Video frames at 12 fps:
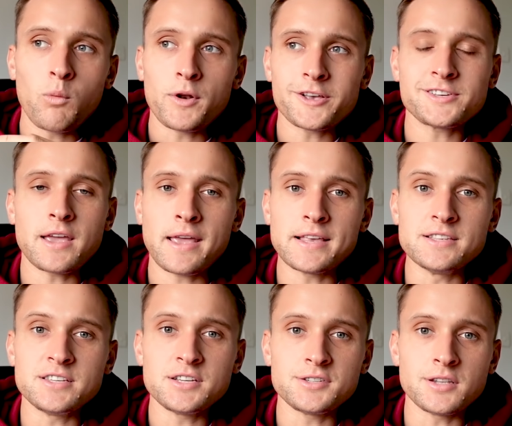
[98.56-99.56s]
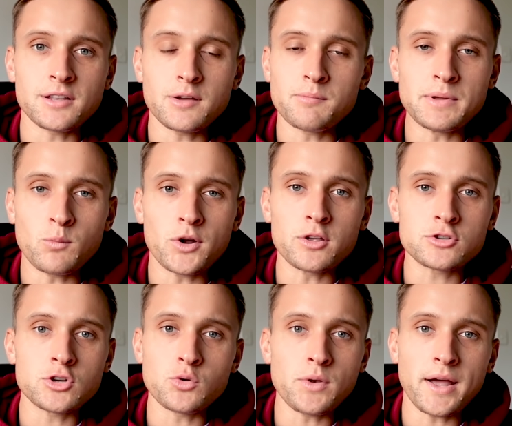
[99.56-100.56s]
When I say consistent, I don't mean 1 or
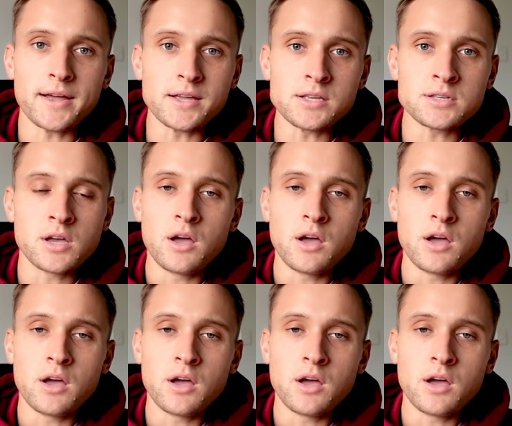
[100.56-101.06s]
2 days.